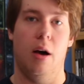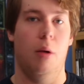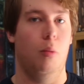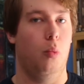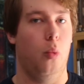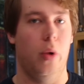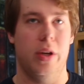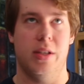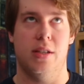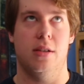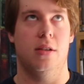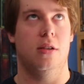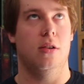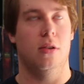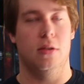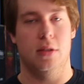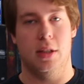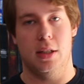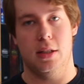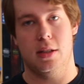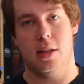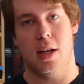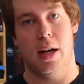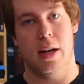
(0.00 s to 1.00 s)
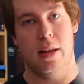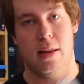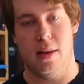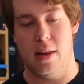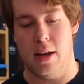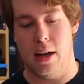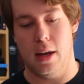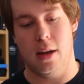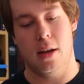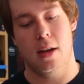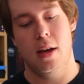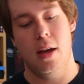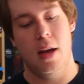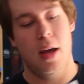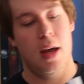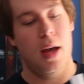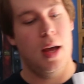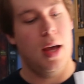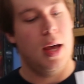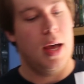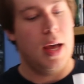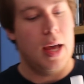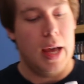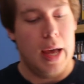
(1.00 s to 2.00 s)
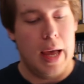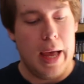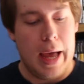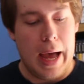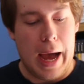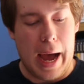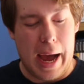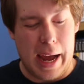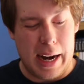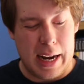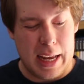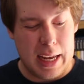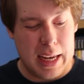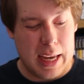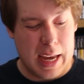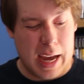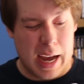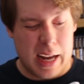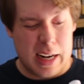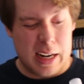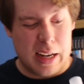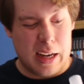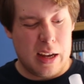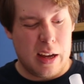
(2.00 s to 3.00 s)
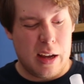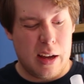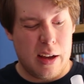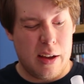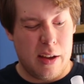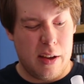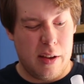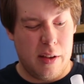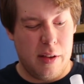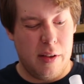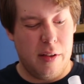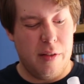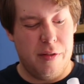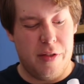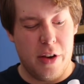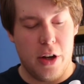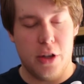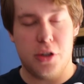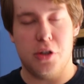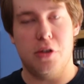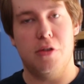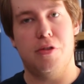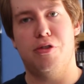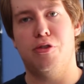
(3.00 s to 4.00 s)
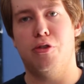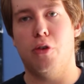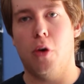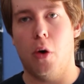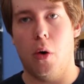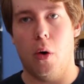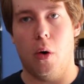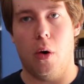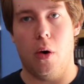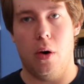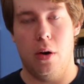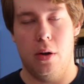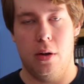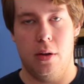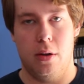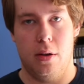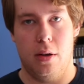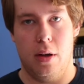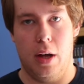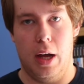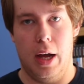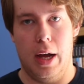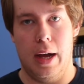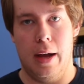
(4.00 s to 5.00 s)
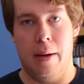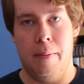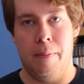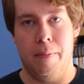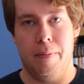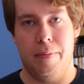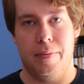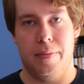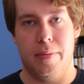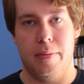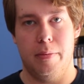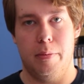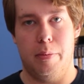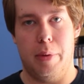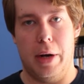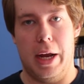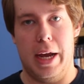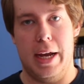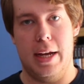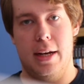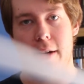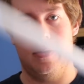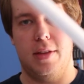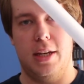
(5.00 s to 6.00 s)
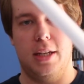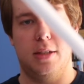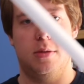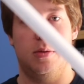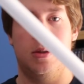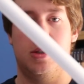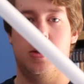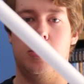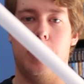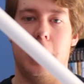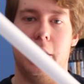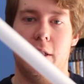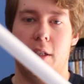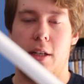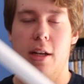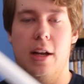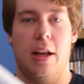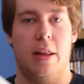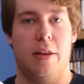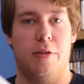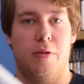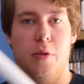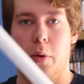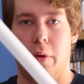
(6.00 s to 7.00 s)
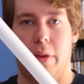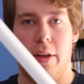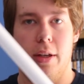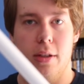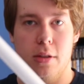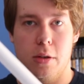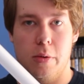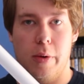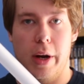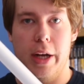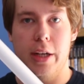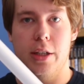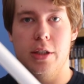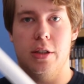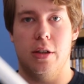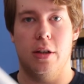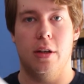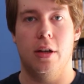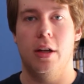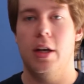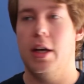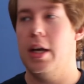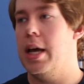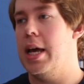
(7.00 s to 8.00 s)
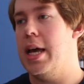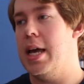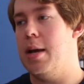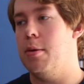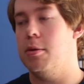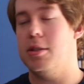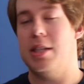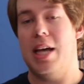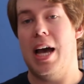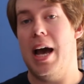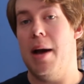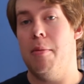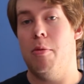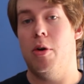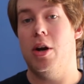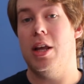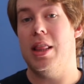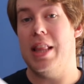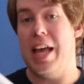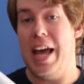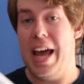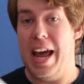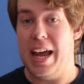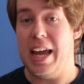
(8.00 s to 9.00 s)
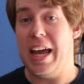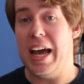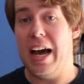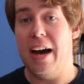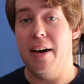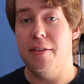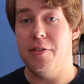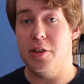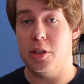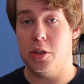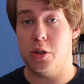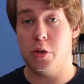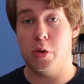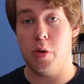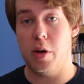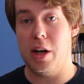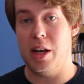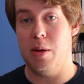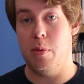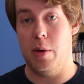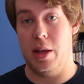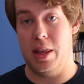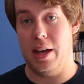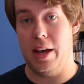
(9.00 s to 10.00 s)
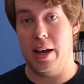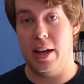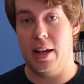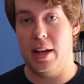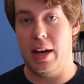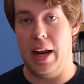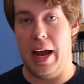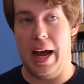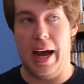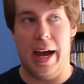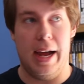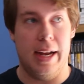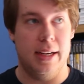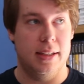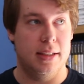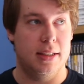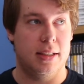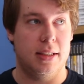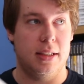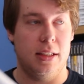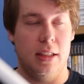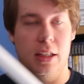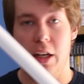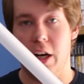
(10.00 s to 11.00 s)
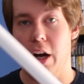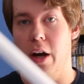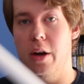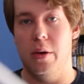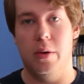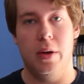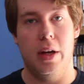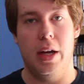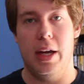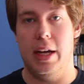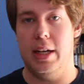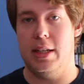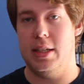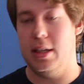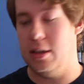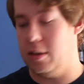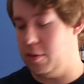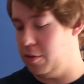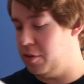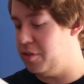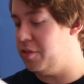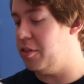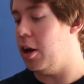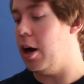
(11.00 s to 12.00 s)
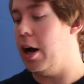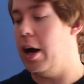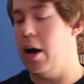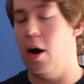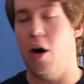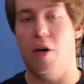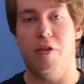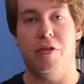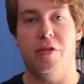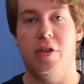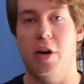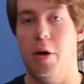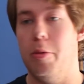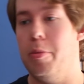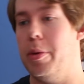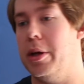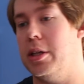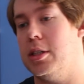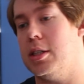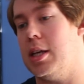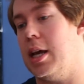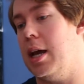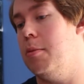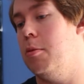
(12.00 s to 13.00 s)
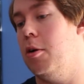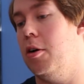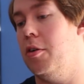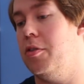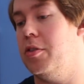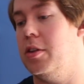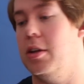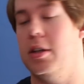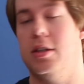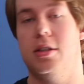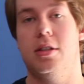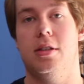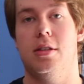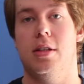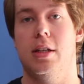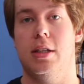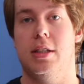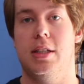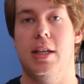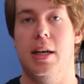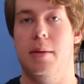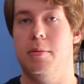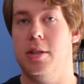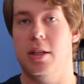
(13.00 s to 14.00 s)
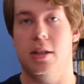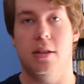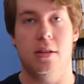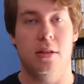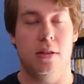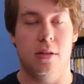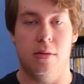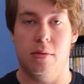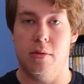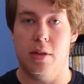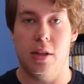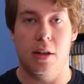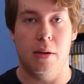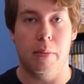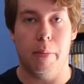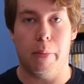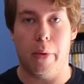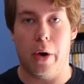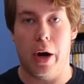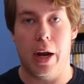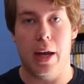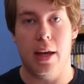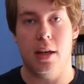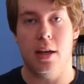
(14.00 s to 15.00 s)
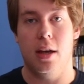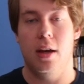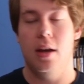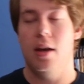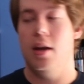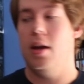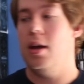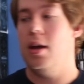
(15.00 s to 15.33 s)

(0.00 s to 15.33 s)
wizard on this kind of thing, and he had a version 4 blade of this, which is basically like the 4th iteration. He was hammering the heck out of a tree with it, and you know, it didn't fly off, no bits came off, the tip didn't break,